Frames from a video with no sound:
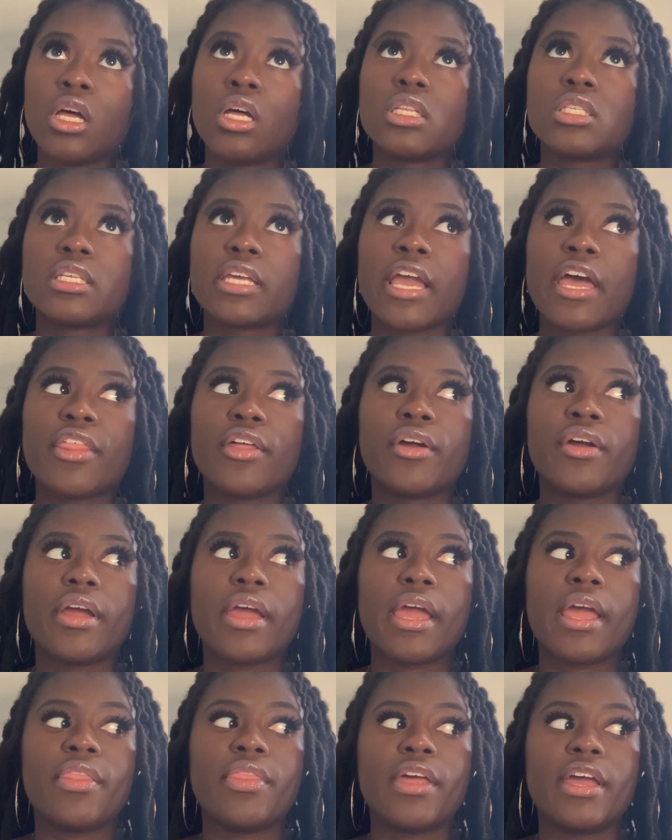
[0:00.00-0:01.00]
together,
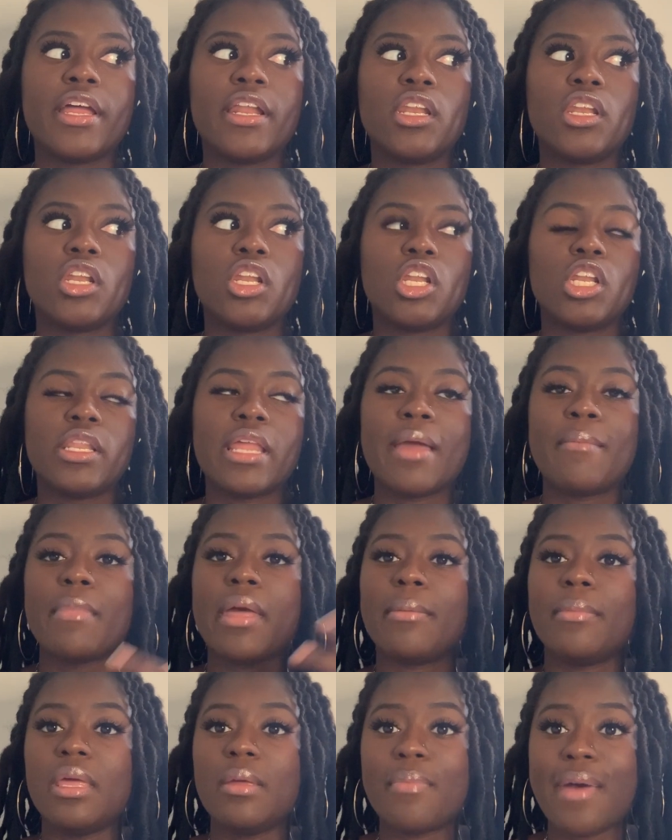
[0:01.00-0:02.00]
and then they made
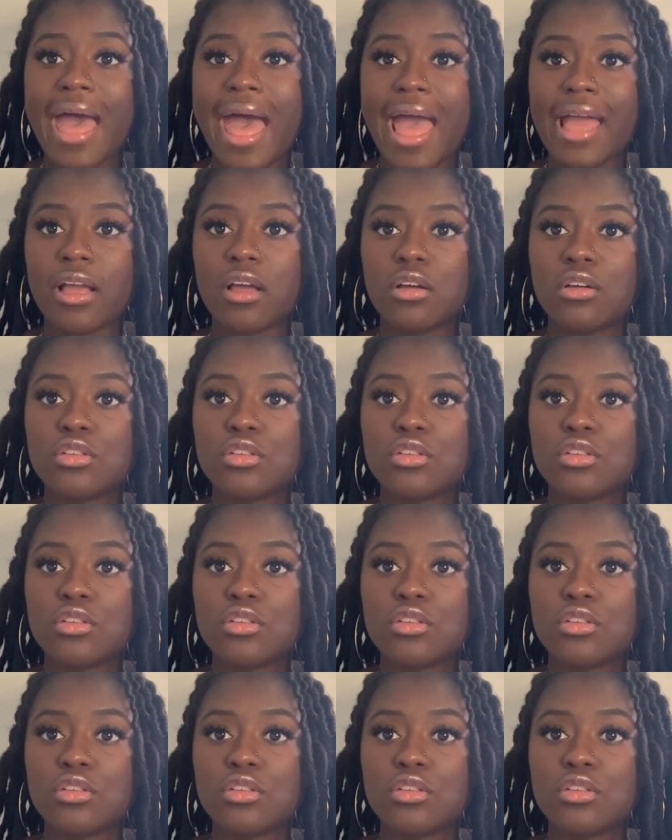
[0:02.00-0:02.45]
me bag.